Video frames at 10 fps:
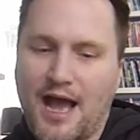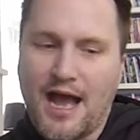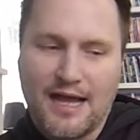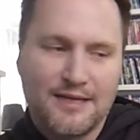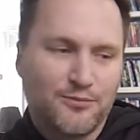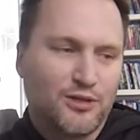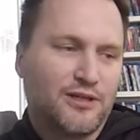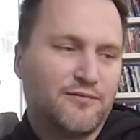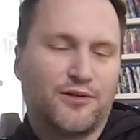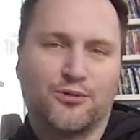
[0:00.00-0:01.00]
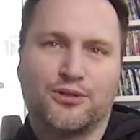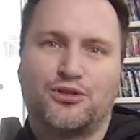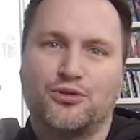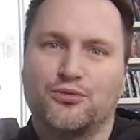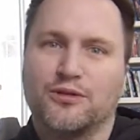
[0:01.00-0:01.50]
I am looking forward
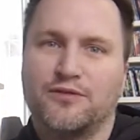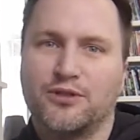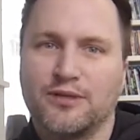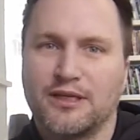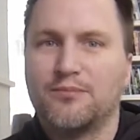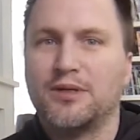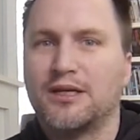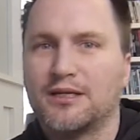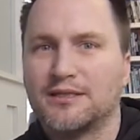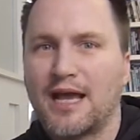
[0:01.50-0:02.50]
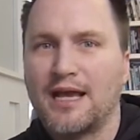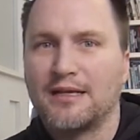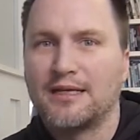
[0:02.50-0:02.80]
to reviewing it because I